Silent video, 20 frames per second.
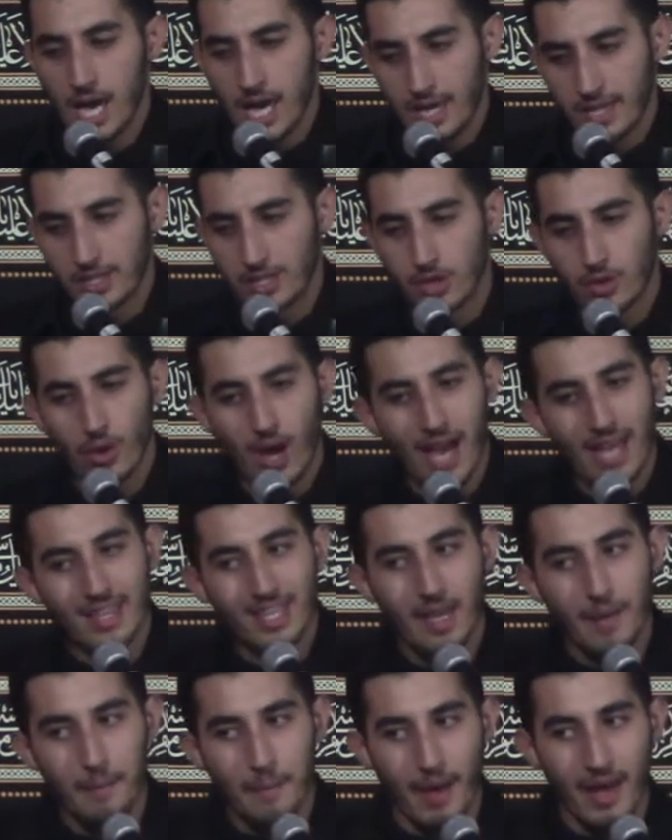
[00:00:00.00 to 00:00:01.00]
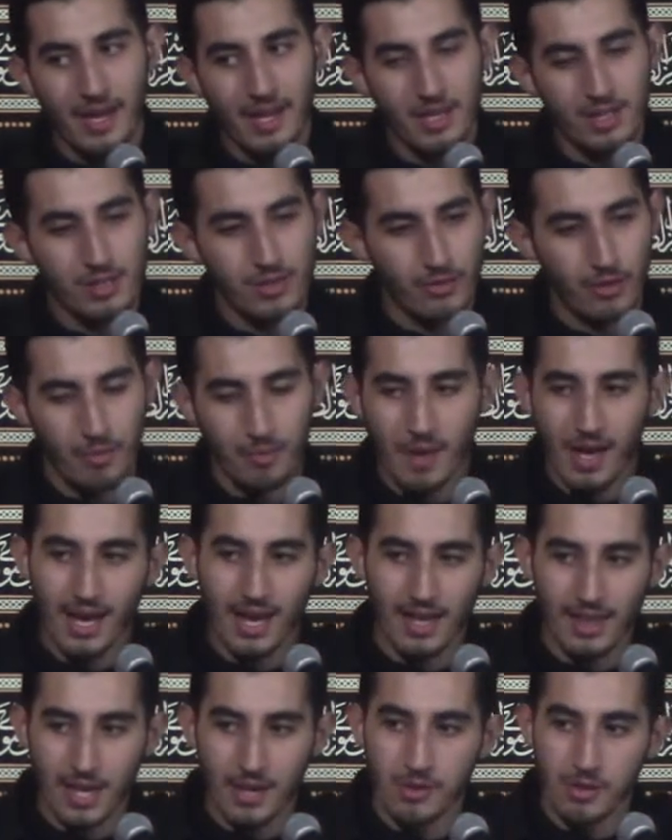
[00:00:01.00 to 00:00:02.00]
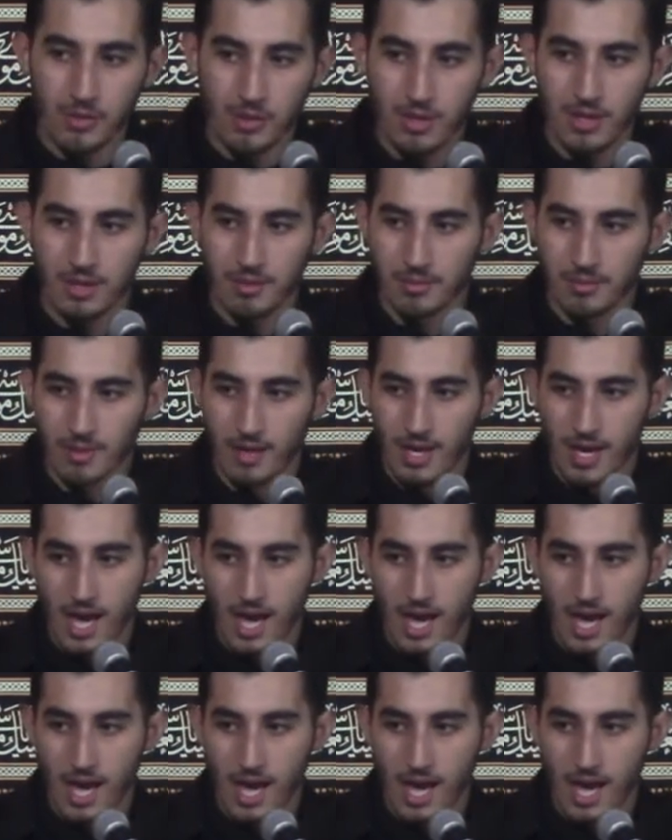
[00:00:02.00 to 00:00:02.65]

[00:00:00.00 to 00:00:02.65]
he still had companions from Mecca that were with him.